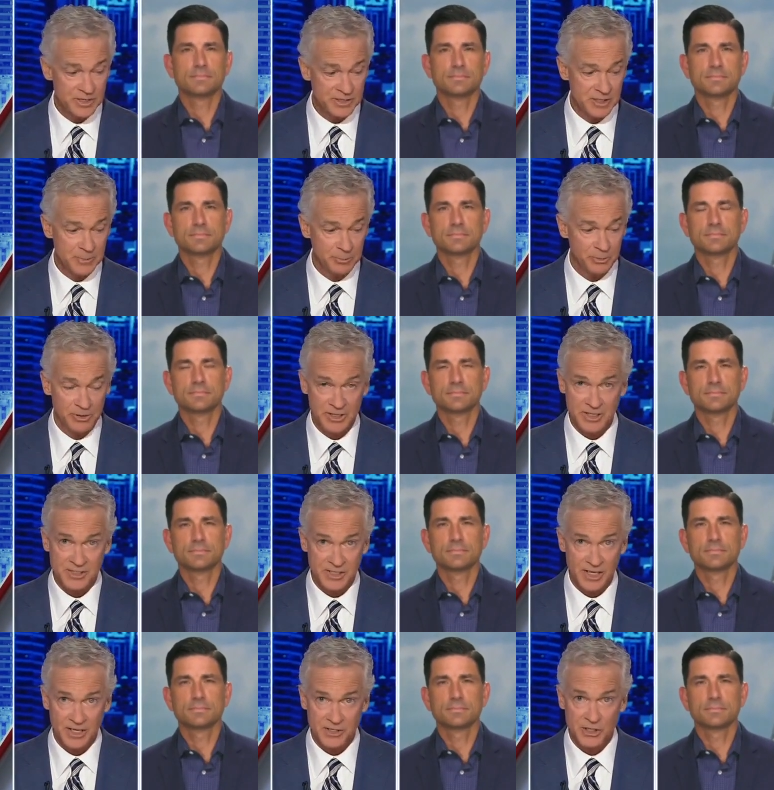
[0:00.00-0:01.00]
Speaker 1: simple. He
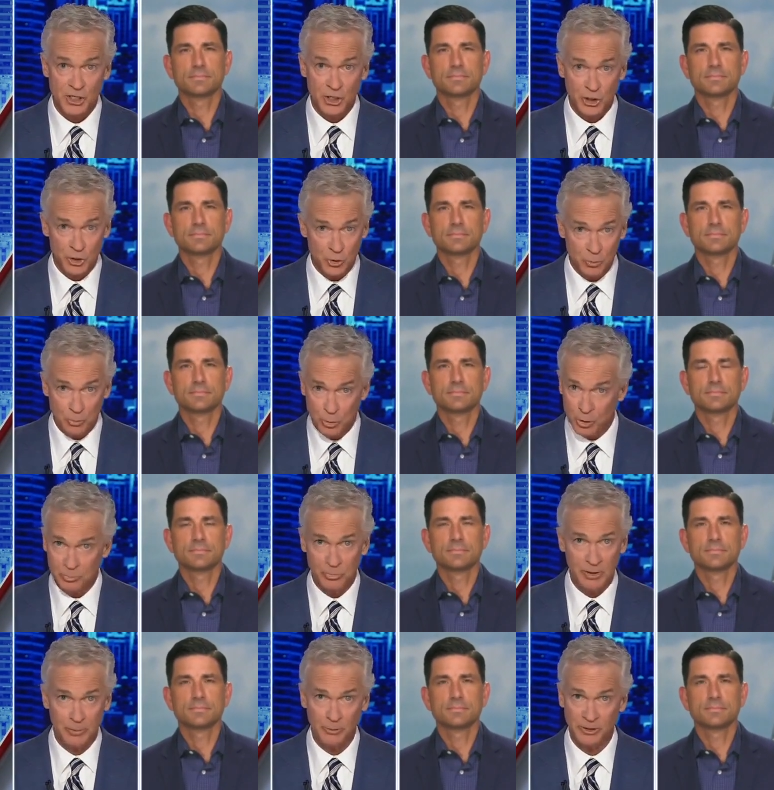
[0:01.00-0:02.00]
says you put
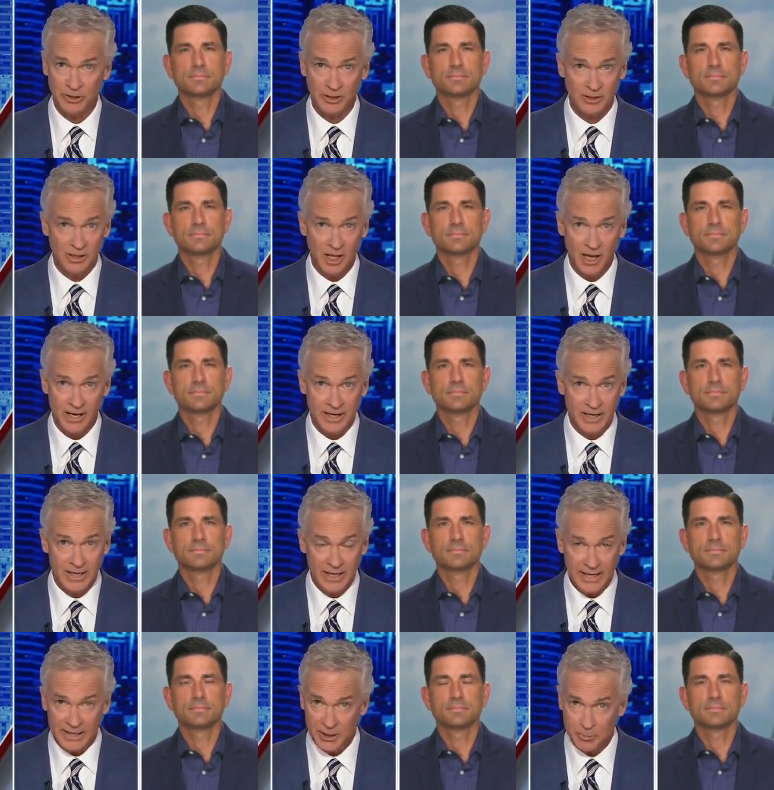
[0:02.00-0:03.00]
people in a line,
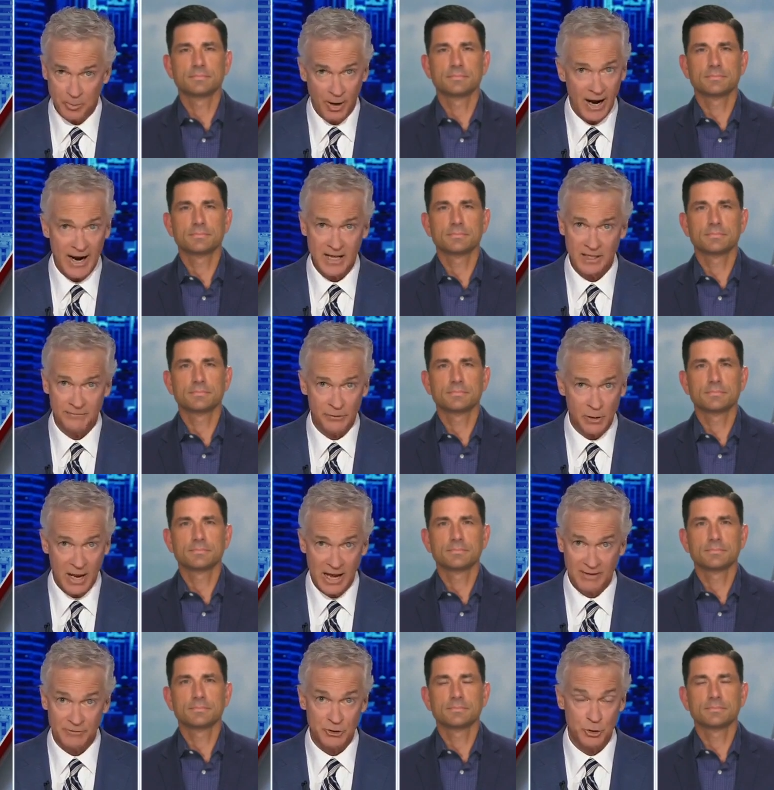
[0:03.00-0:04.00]
in a pile if you
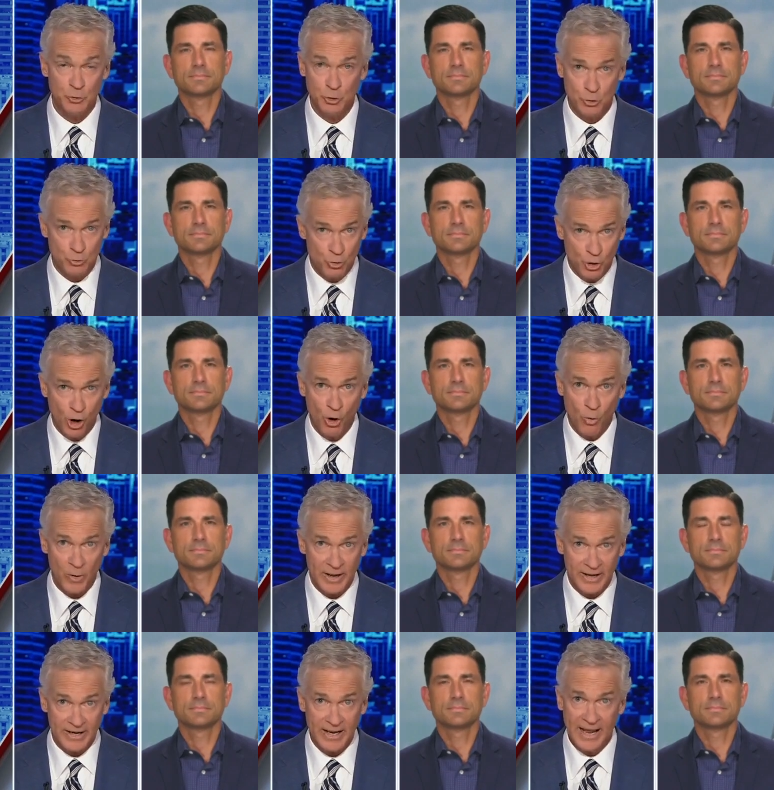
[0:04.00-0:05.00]
have to, you go
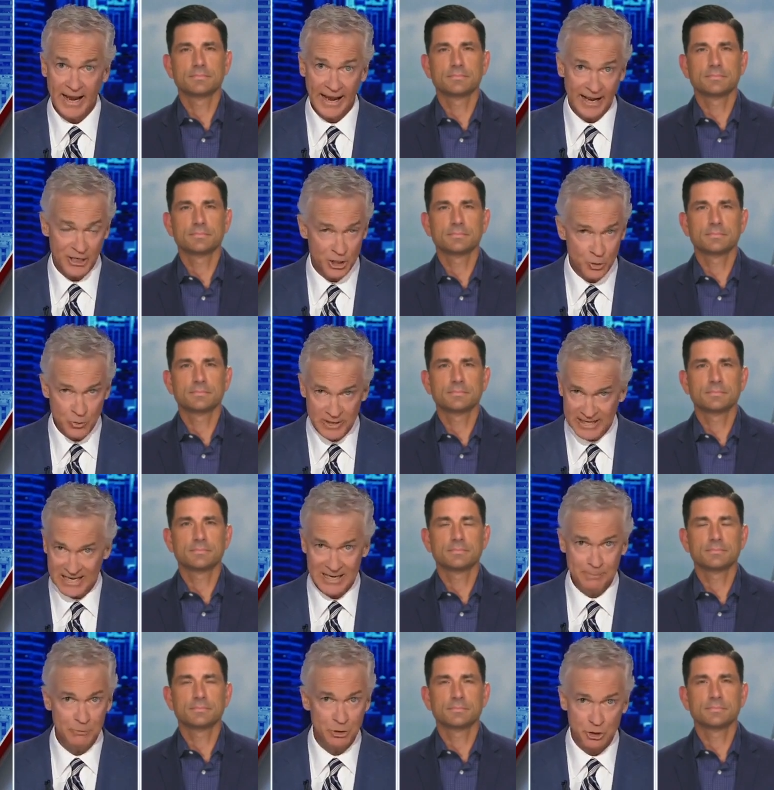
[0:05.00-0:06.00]
in and you
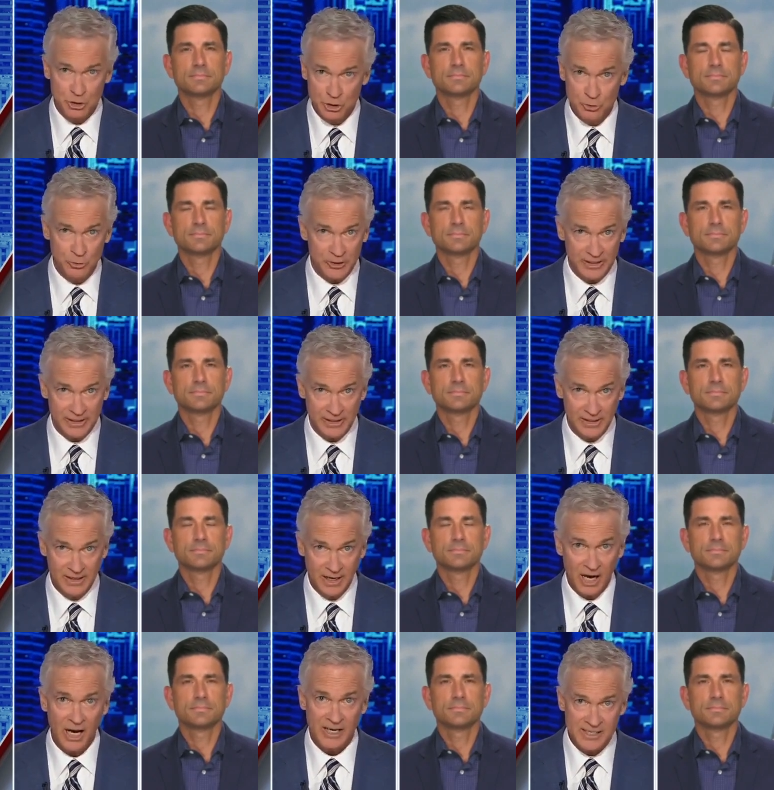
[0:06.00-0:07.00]
keep shooting
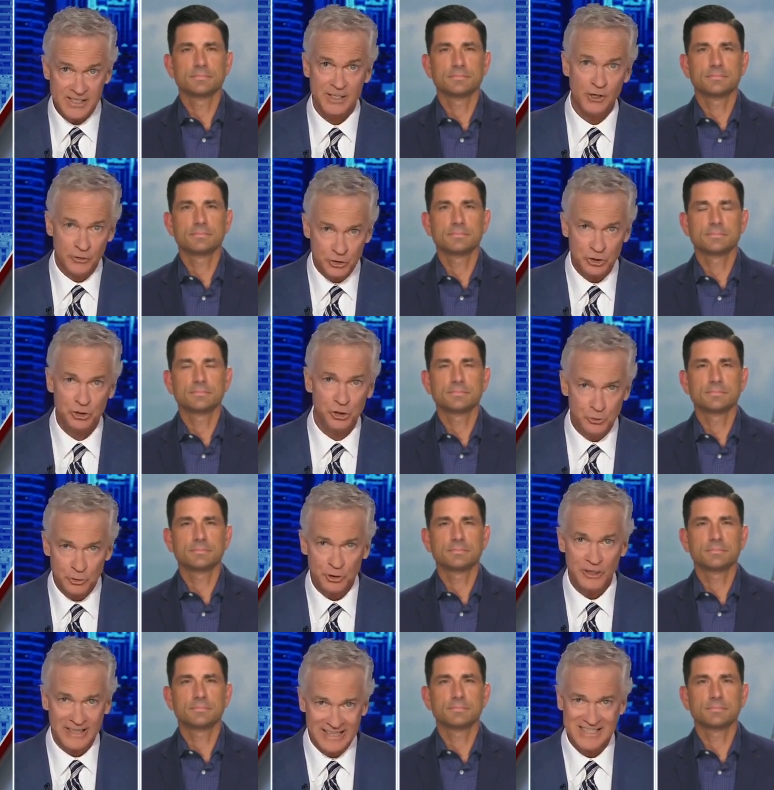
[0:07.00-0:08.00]
until the
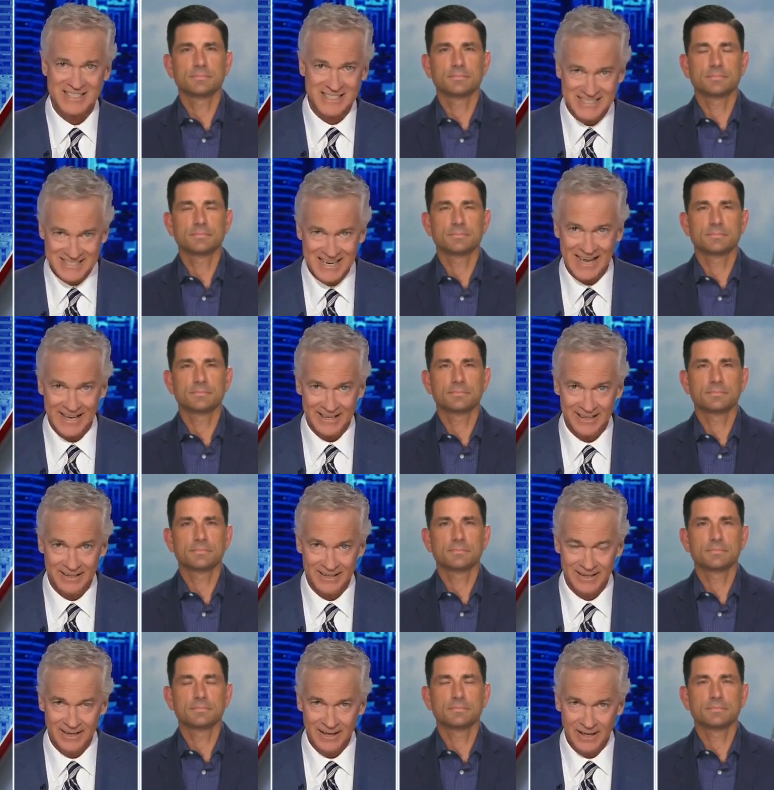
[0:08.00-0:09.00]
shooter is dead.
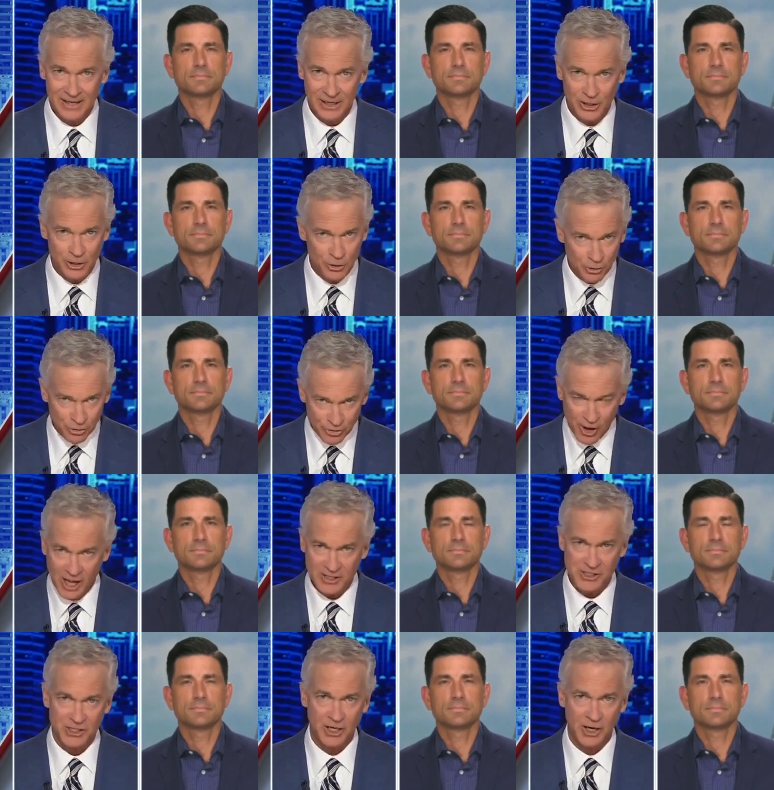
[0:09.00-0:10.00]
Your
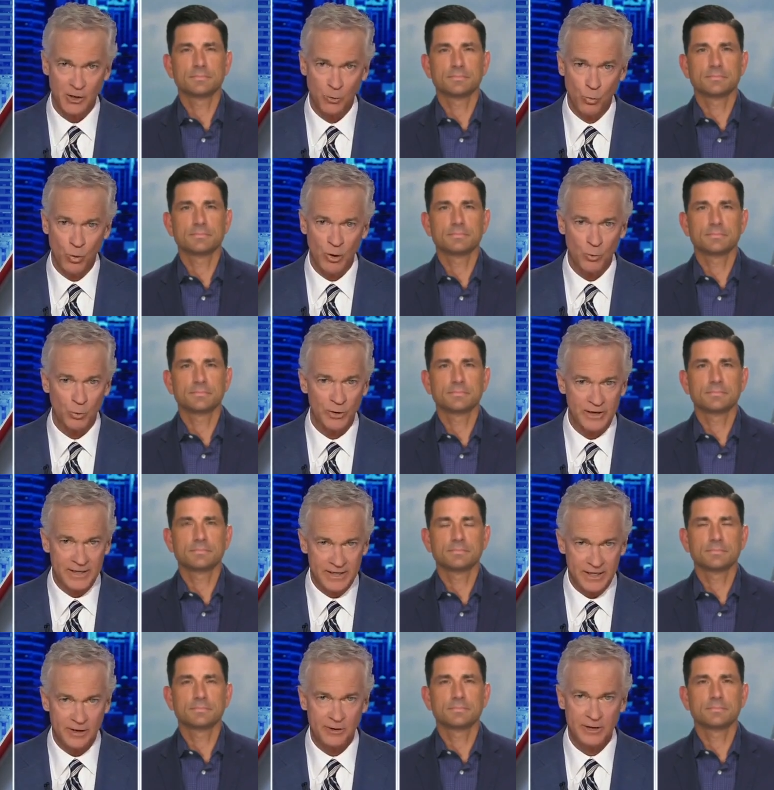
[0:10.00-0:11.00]
thoughts on what we're
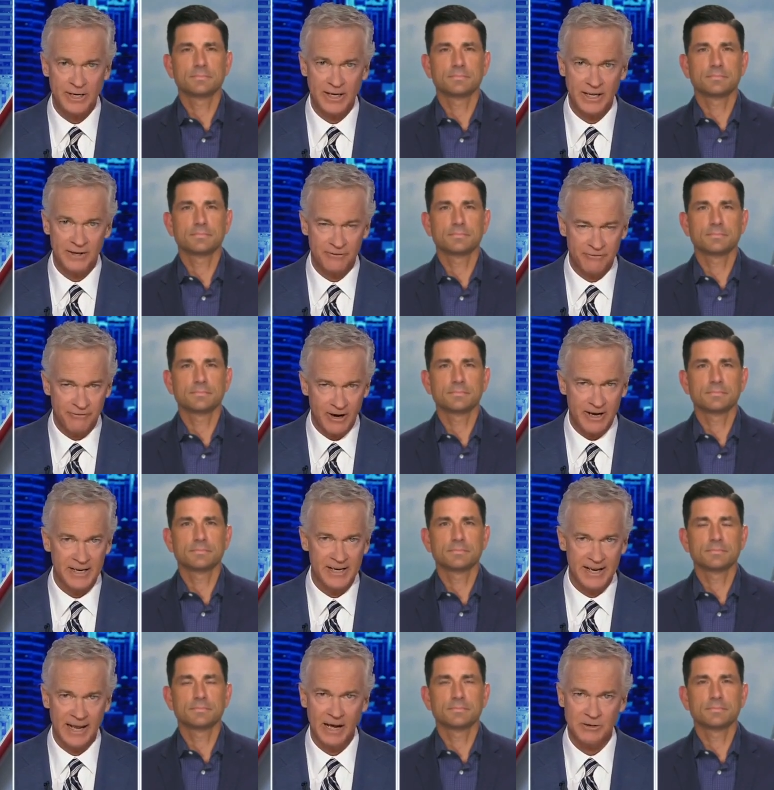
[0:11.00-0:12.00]
hearing and
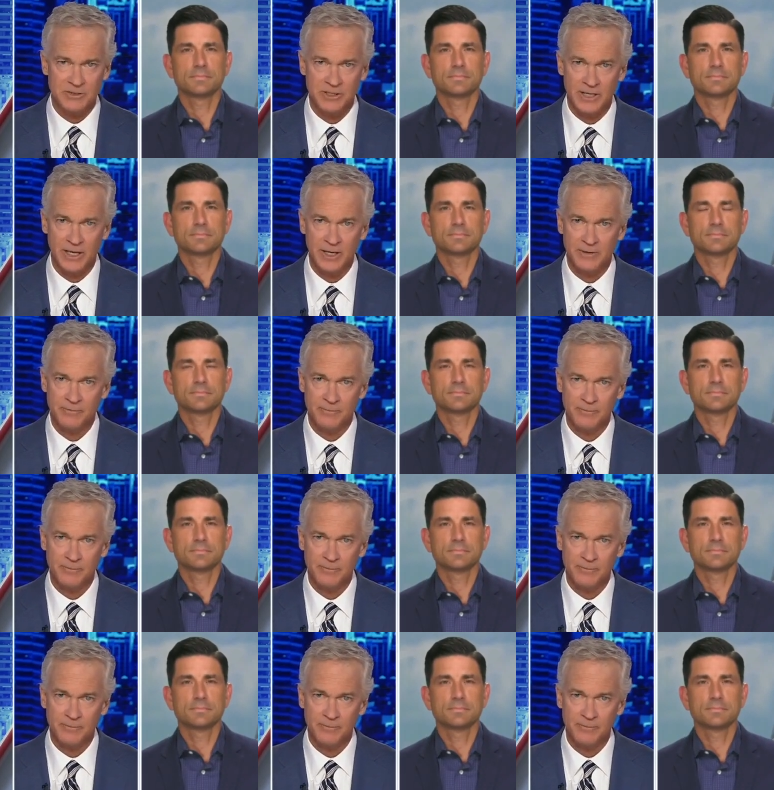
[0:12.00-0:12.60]
finding out today?